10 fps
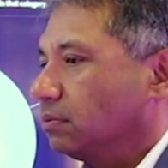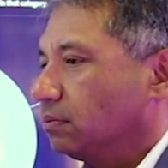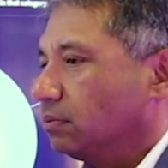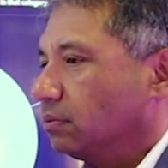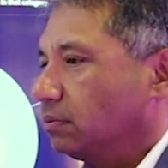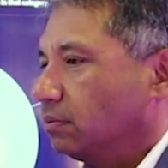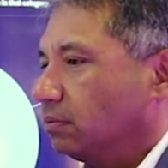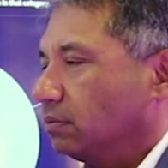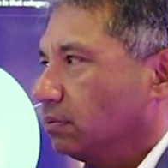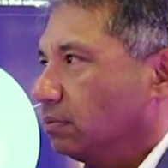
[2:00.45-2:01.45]

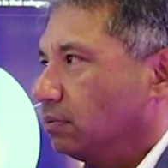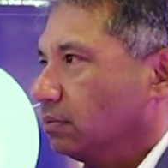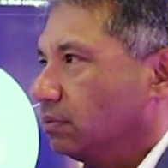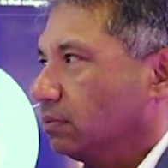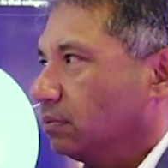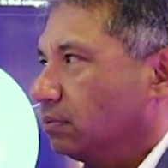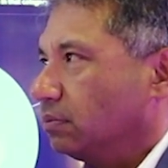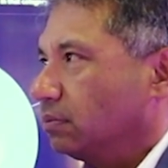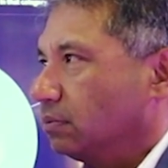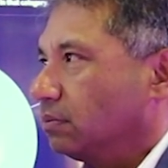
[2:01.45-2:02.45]

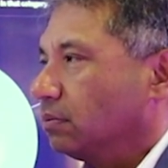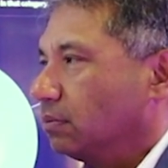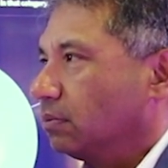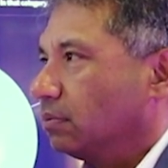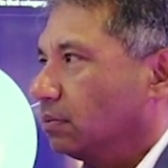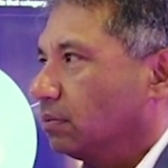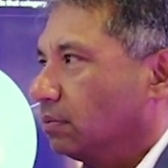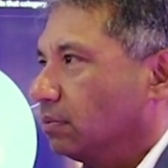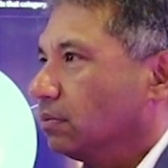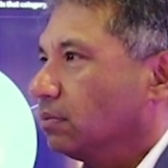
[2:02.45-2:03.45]
(silent)